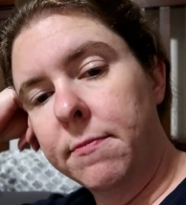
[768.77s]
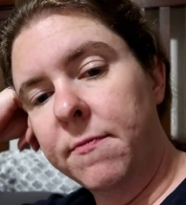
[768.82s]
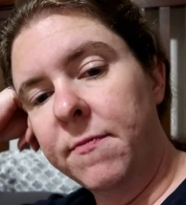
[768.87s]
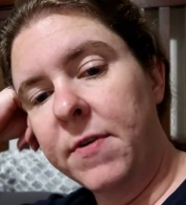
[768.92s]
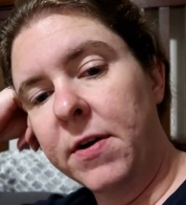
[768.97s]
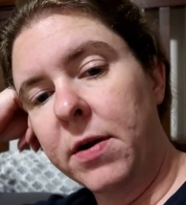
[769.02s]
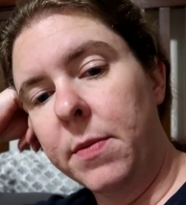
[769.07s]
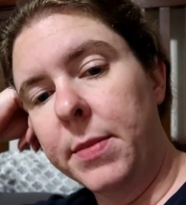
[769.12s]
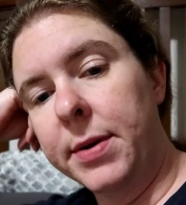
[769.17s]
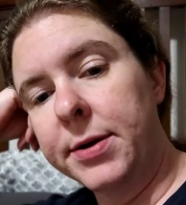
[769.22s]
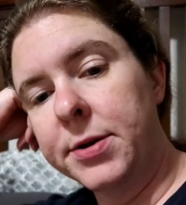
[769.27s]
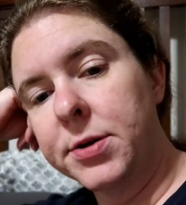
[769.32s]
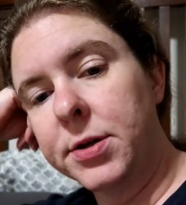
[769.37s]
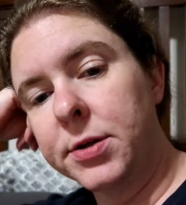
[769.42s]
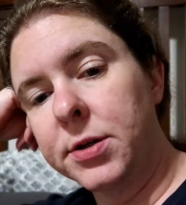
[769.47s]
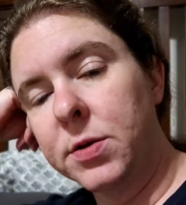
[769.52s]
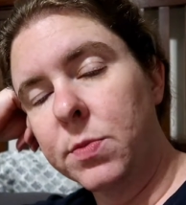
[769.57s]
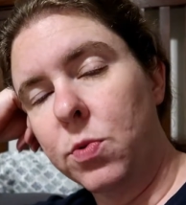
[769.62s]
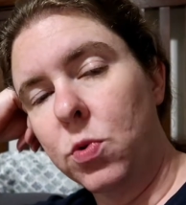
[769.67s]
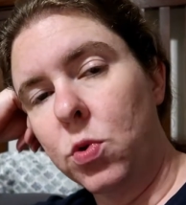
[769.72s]
very much a
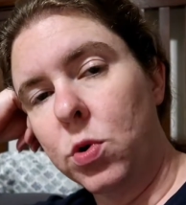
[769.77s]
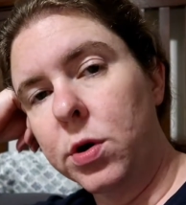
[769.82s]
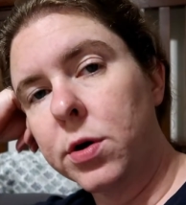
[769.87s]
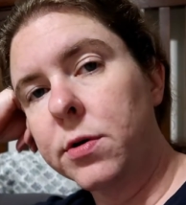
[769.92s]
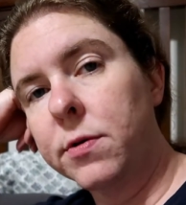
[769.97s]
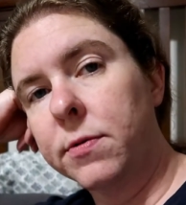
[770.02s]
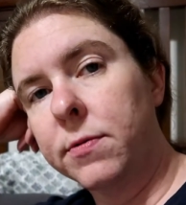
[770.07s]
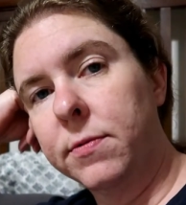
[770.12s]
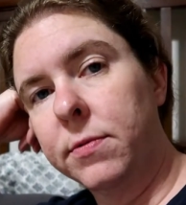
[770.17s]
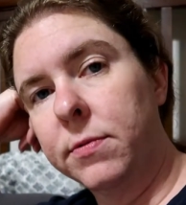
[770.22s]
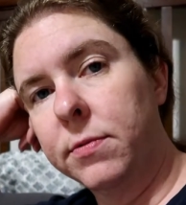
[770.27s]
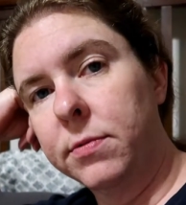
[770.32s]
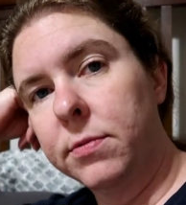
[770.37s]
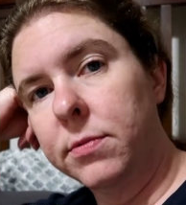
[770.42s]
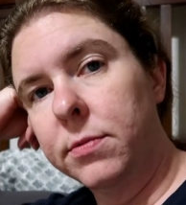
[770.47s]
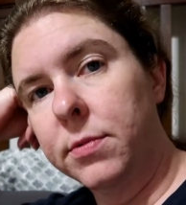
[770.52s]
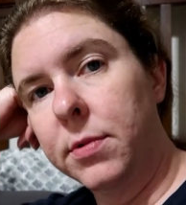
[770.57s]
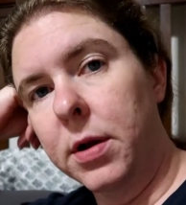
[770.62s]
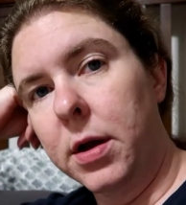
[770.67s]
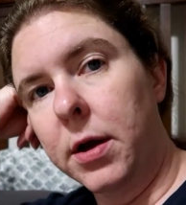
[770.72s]
support,
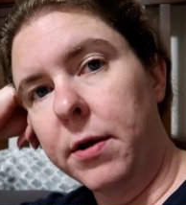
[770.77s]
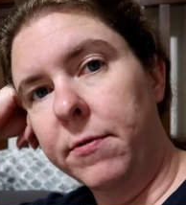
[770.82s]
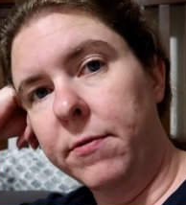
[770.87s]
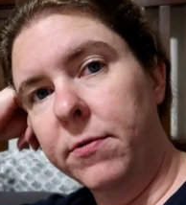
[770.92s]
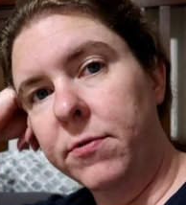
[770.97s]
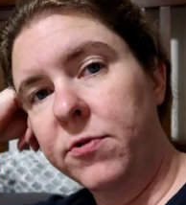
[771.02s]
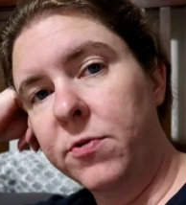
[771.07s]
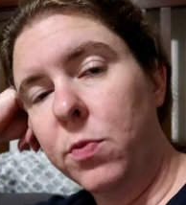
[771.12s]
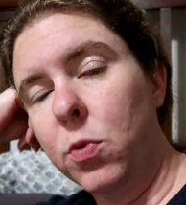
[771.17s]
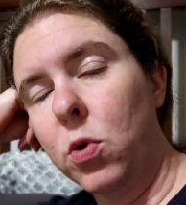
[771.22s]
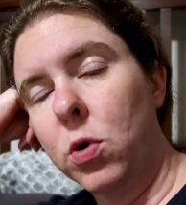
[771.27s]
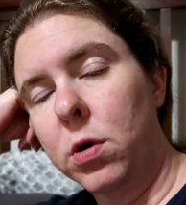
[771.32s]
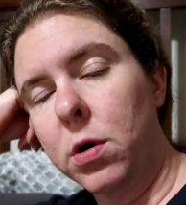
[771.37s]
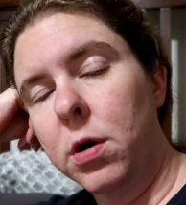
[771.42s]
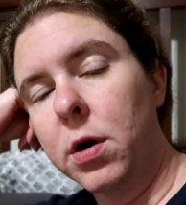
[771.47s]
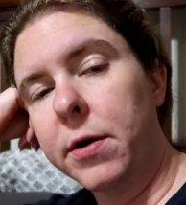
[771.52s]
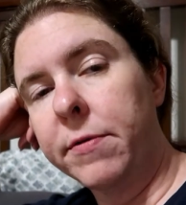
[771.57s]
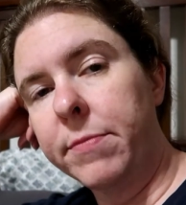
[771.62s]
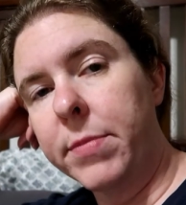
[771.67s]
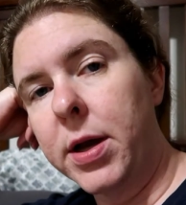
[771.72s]
a
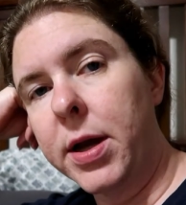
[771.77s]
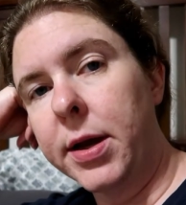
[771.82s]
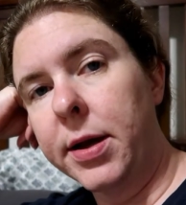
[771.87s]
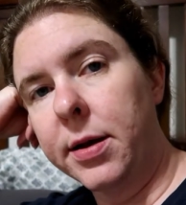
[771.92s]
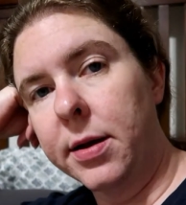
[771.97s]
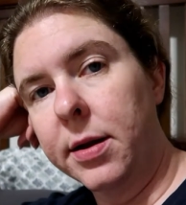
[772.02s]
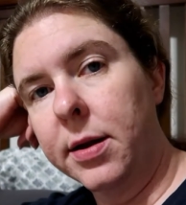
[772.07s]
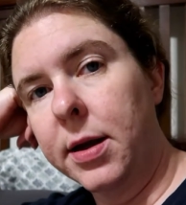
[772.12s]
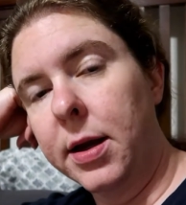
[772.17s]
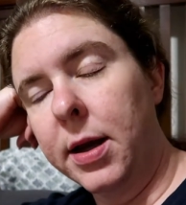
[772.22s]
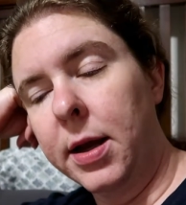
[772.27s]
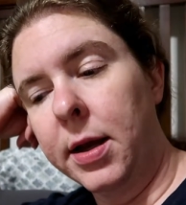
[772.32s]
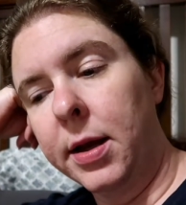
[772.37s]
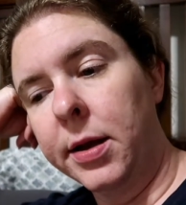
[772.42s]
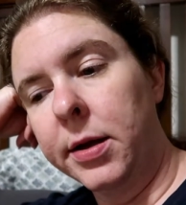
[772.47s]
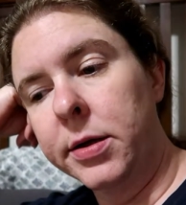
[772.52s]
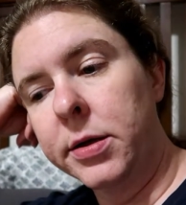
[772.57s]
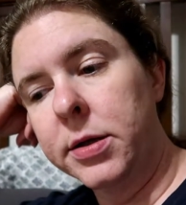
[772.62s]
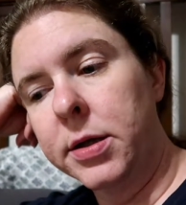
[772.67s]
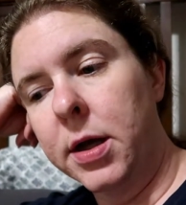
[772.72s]
supporter of mine,
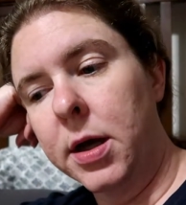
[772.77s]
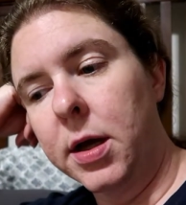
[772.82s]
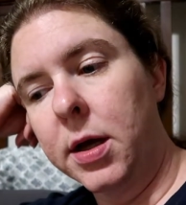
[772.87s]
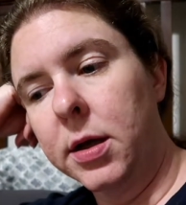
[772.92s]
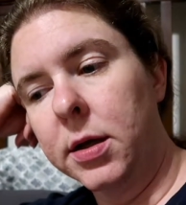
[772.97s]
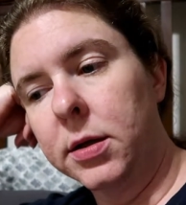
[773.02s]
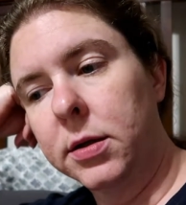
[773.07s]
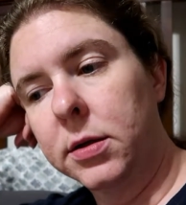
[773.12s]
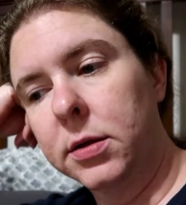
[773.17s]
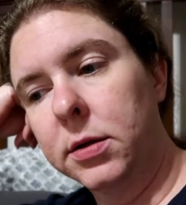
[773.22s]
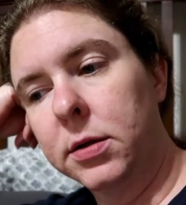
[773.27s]
and uh,